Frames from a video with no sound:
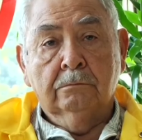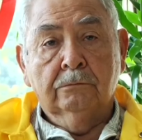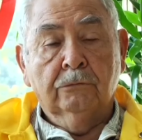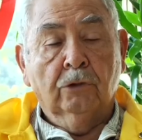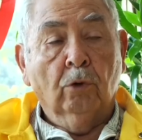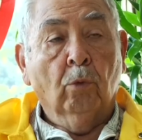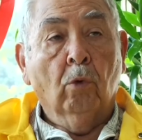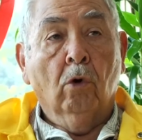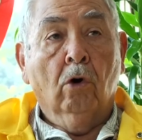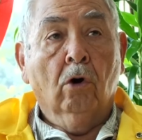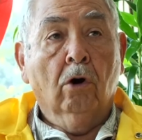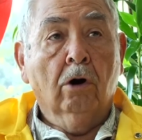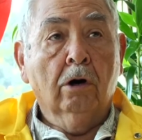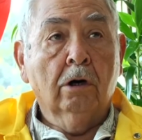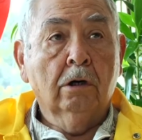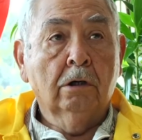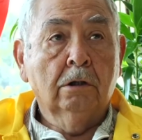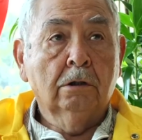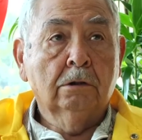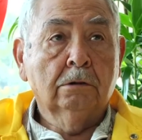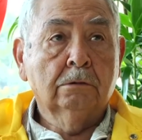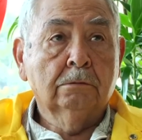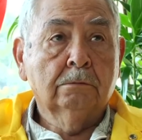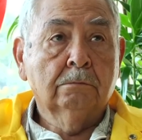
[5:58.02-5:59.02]
the
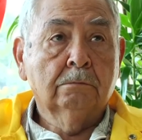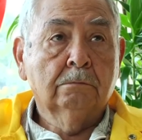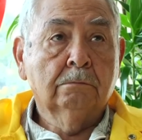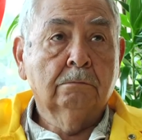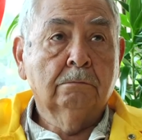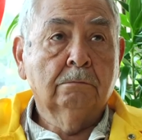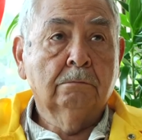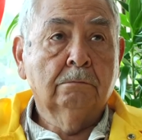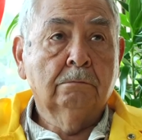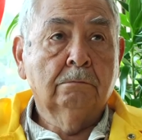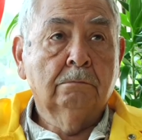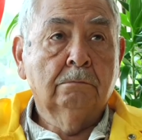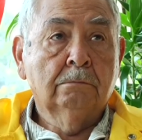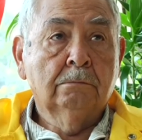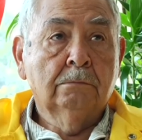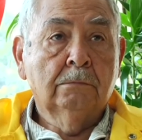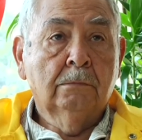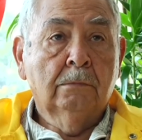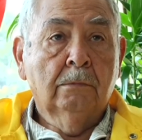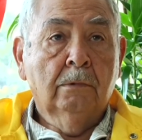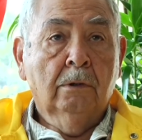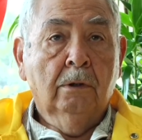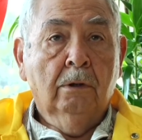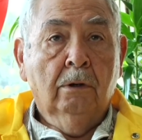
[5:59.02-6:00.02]
war
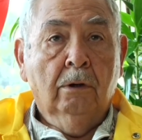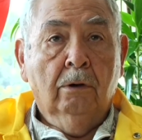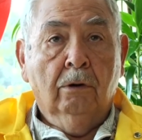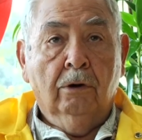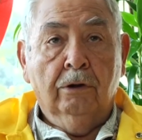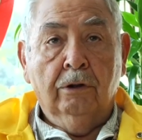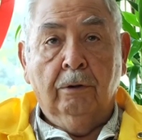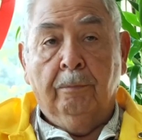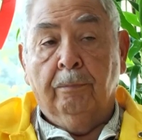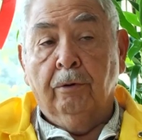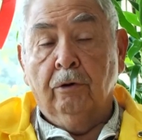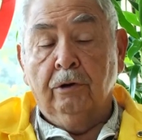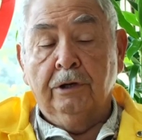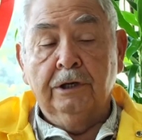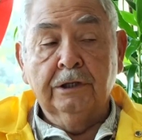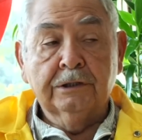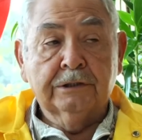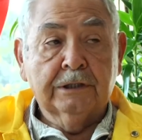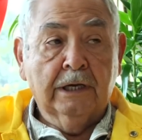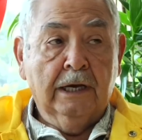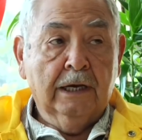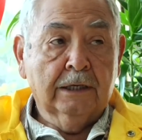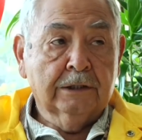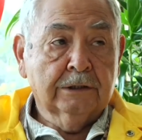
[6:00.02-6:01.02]
or the
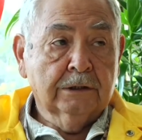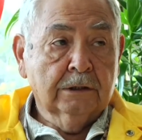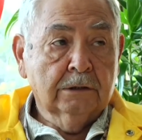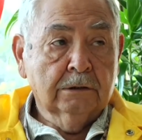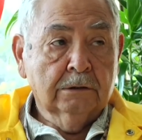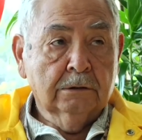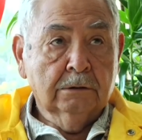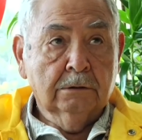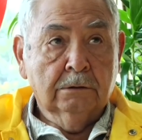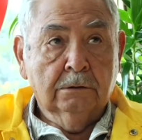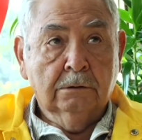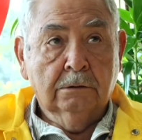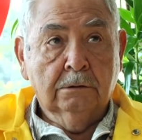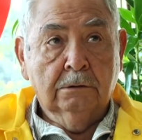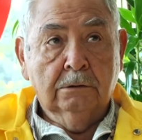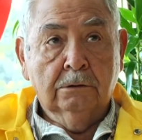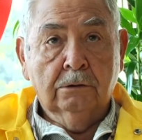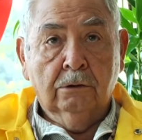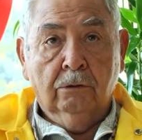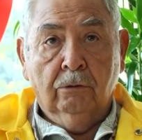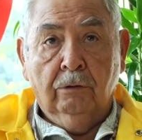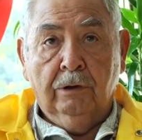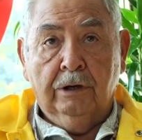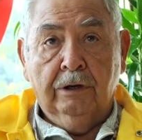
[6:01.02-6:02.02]
police action,
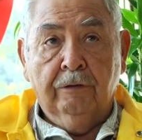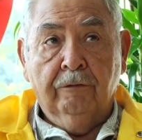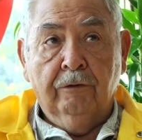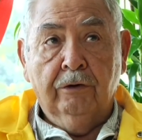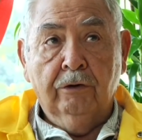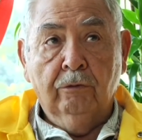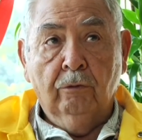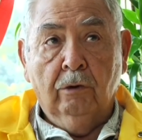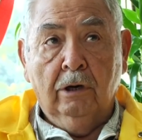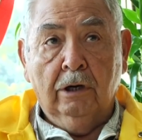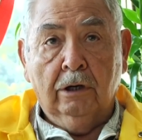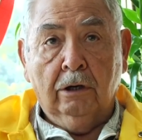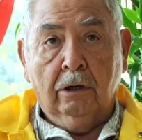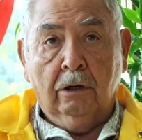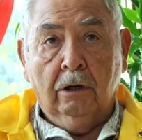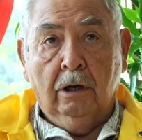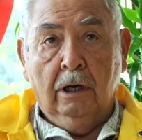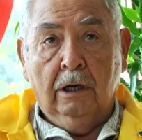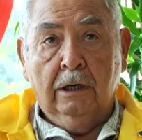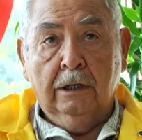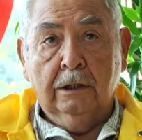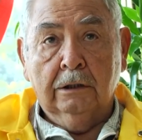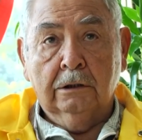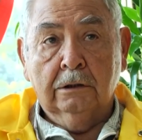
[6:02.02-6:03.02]
whatever you want to
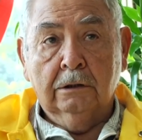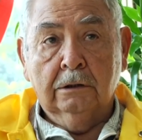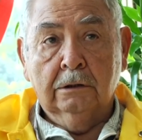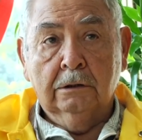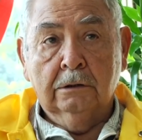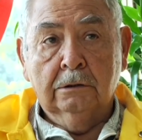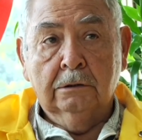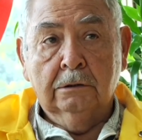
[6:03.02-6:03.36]
call it,